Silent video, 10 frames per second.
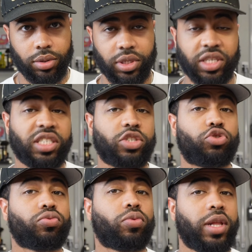This is
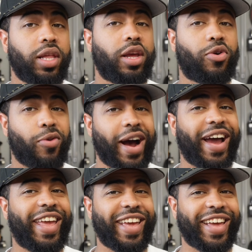really
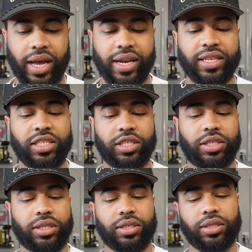quiet. Like, this
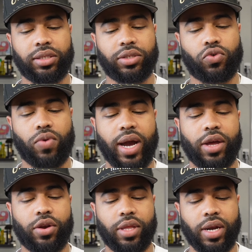is
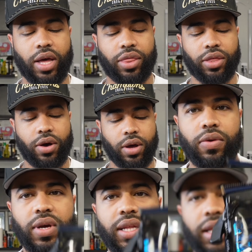quieter than I thought.
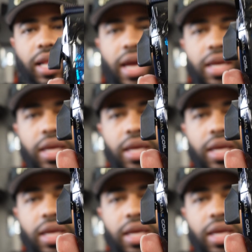You got the light